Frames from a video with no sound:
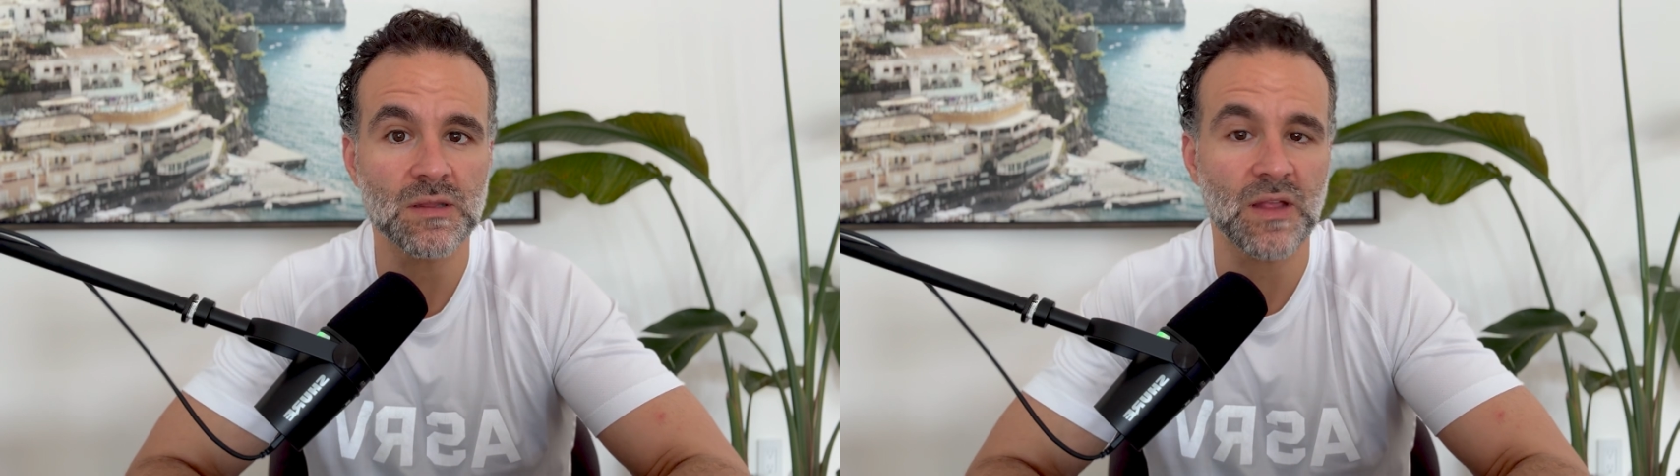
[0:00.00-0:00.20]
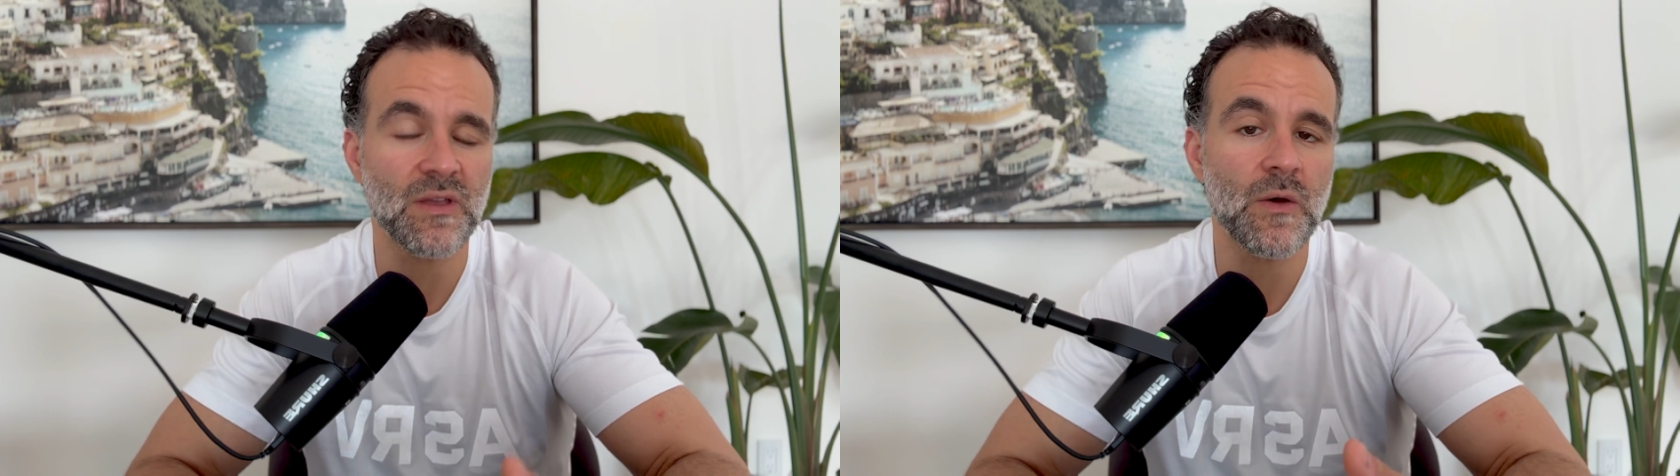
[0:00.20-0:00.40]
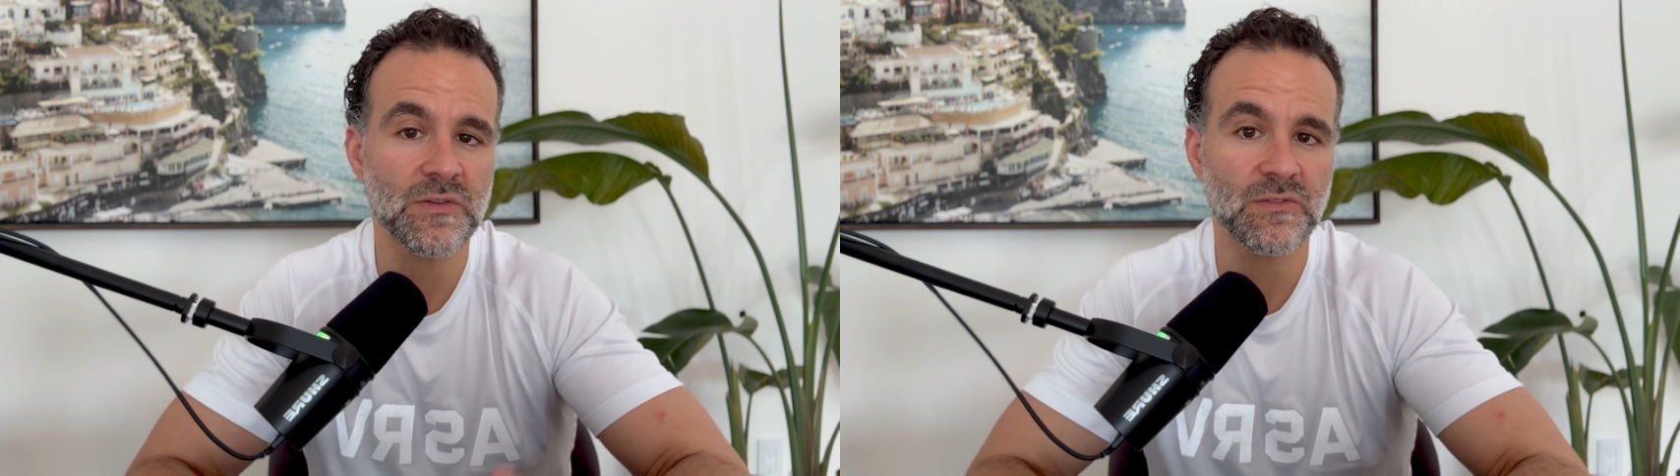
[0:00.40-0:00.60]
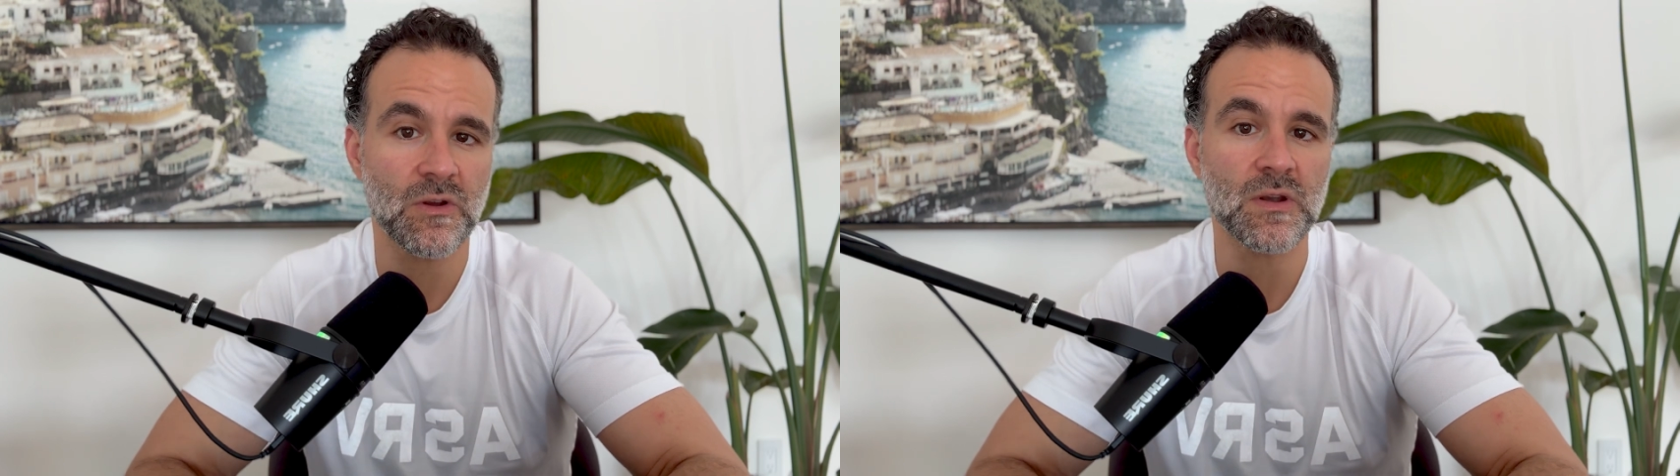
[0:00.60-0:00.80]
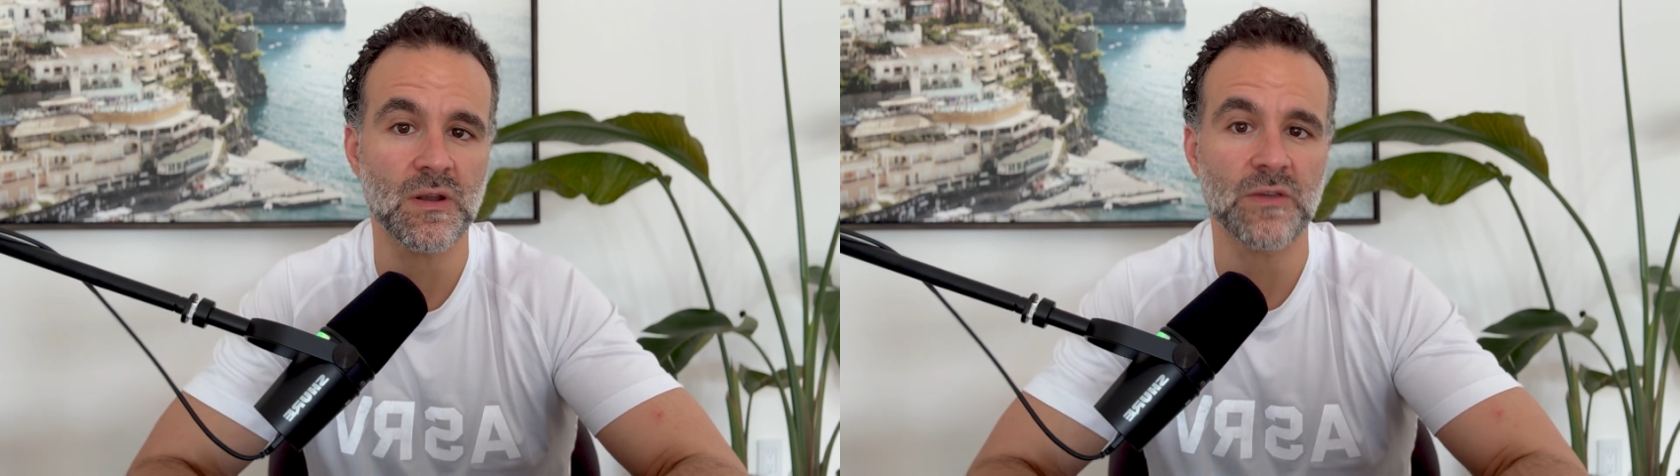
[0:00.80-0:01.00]
That's how I
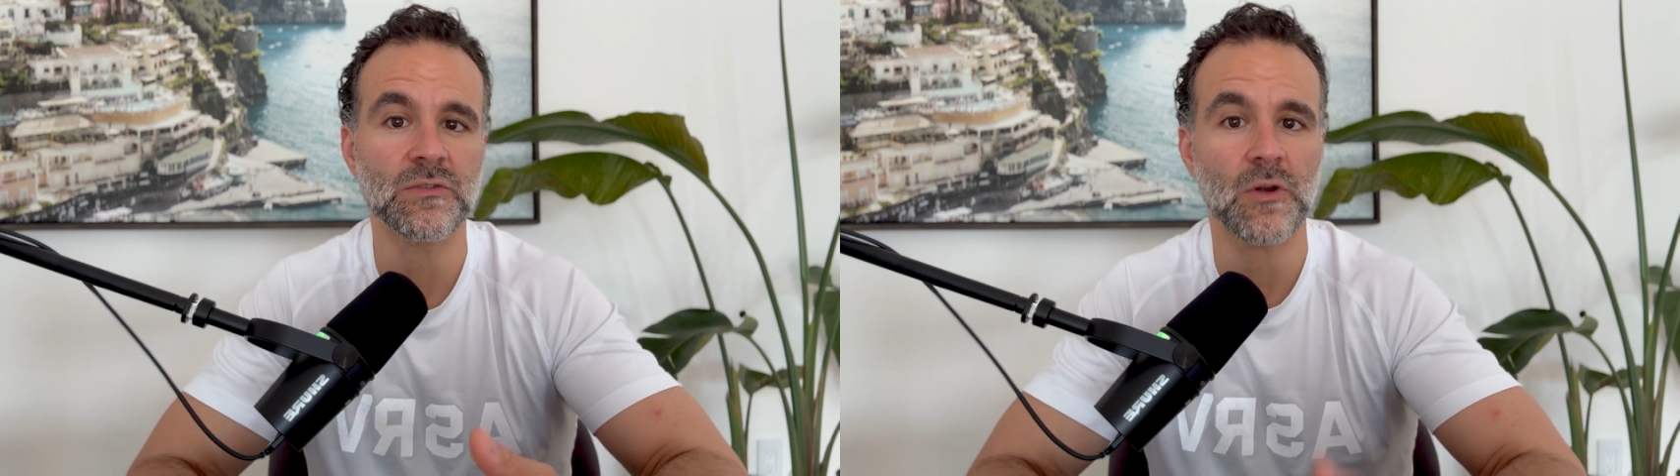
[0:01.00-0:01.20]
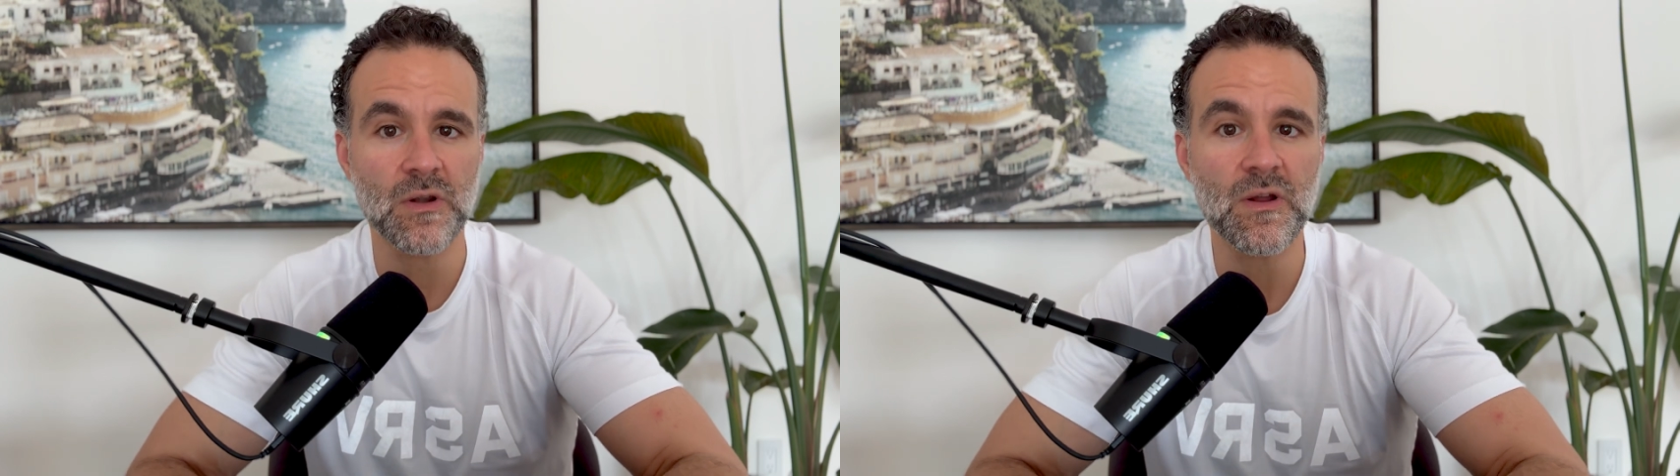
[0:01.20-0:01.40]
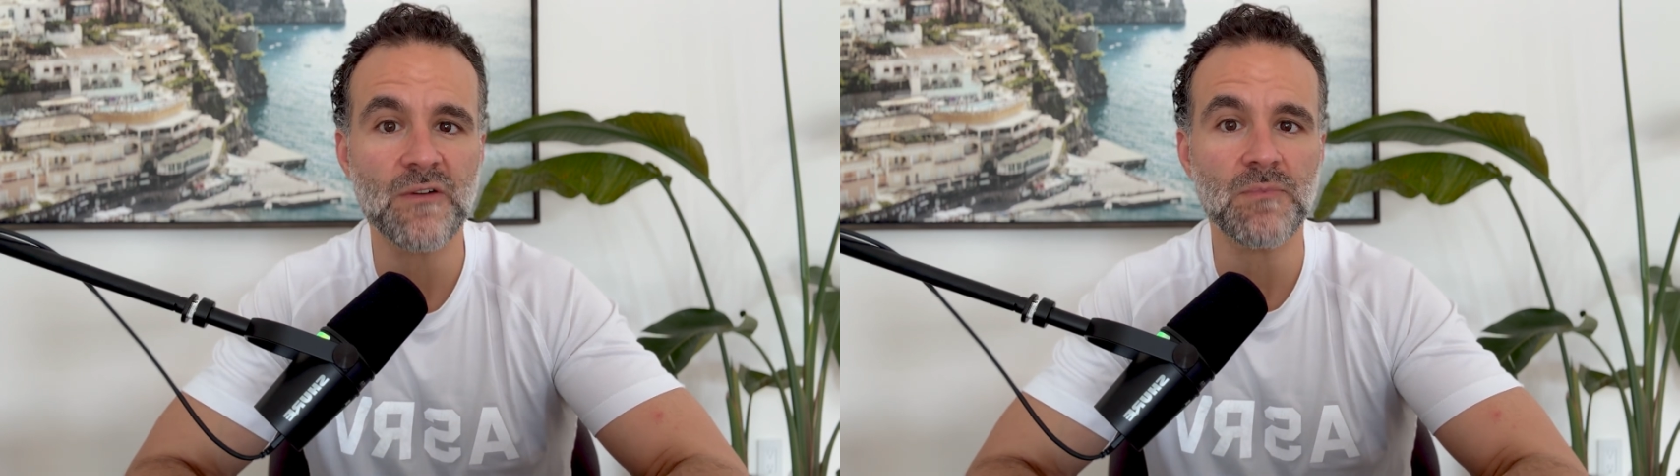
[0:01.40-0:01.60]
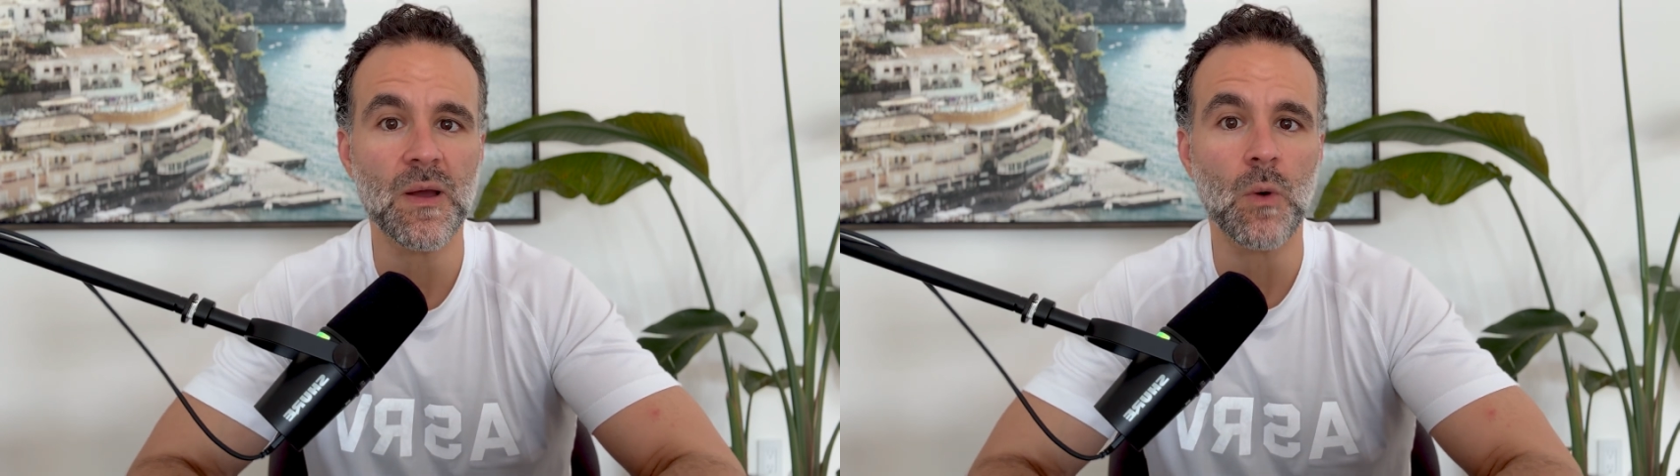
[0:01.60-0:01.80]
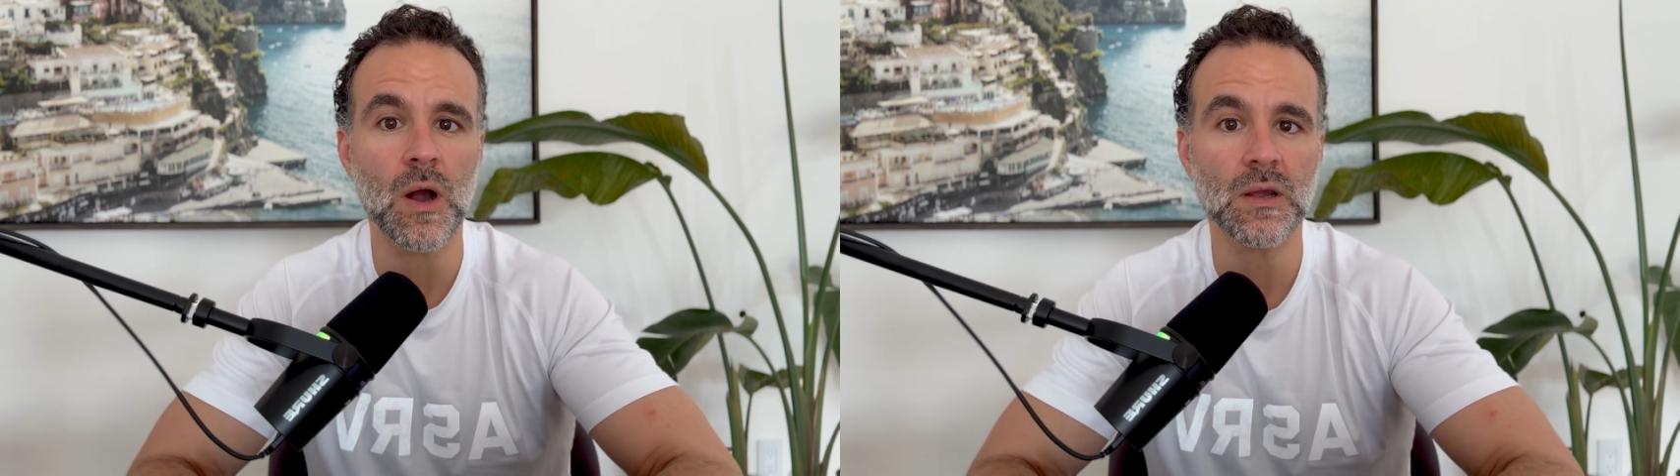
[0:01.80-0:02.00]
started. I started off by
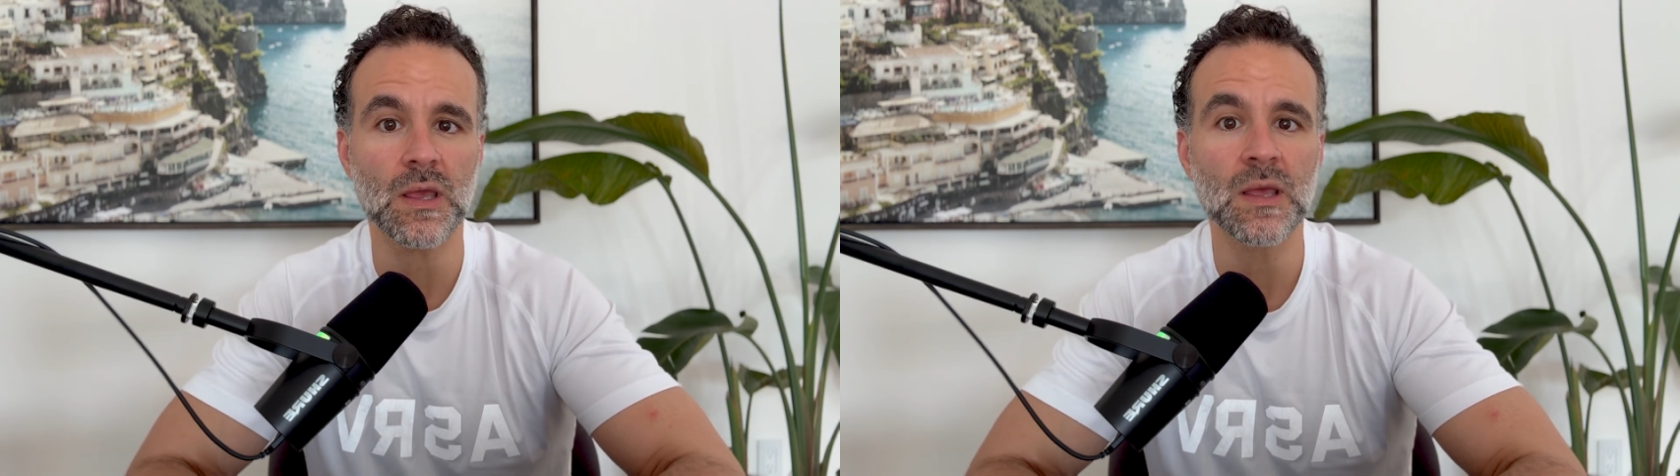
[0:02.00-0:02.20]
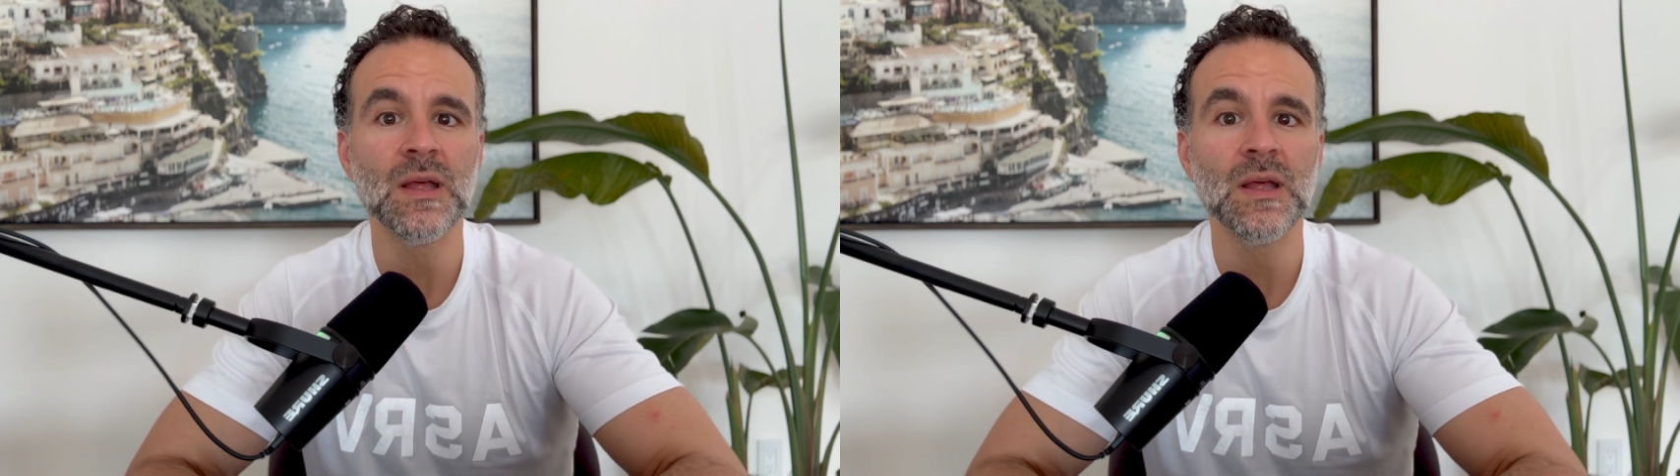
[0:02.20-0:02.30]
walking.